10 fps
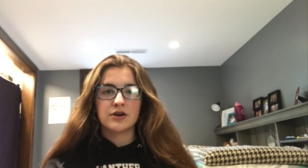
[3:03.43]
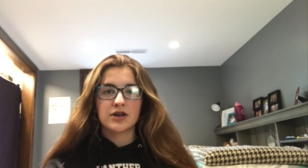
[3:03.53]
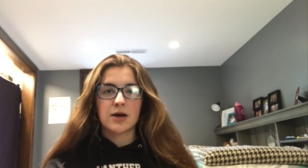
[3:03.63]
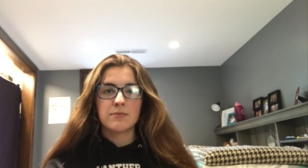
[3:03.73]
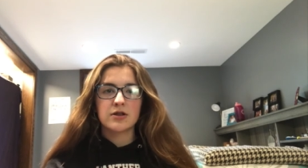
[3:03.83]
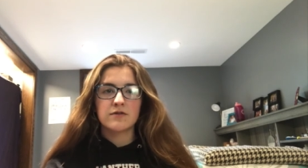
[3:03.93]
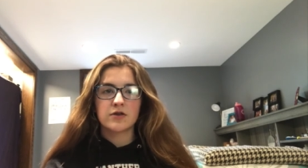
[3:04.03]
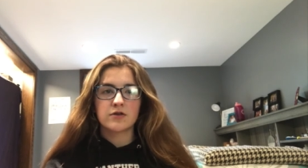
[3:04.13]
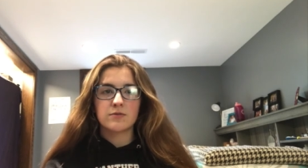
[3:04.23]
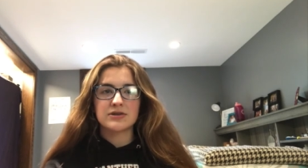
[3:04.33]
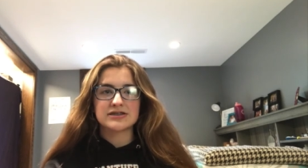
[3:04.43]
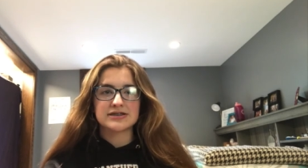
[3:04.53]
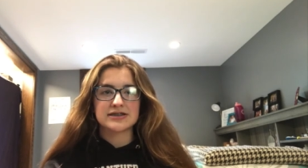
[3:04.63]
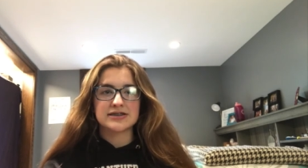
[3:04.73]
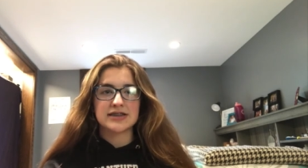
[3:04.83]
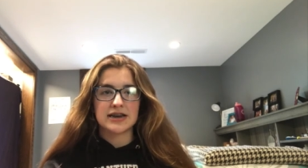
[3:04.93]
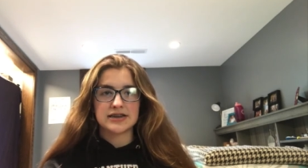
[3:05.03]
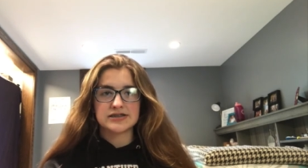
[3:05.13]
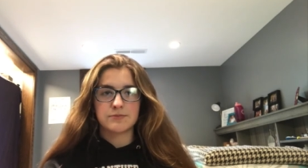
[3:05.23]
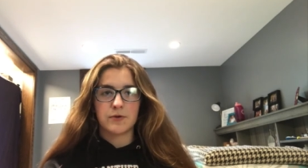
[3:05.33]
are a couple of local businesses that
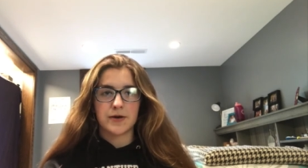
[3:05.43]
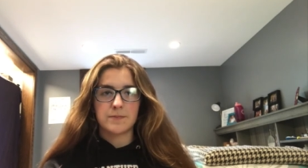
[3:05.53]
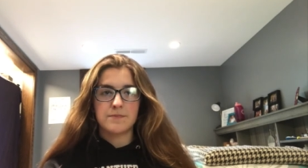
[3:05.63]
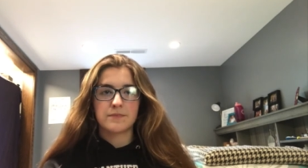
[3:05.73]
need support.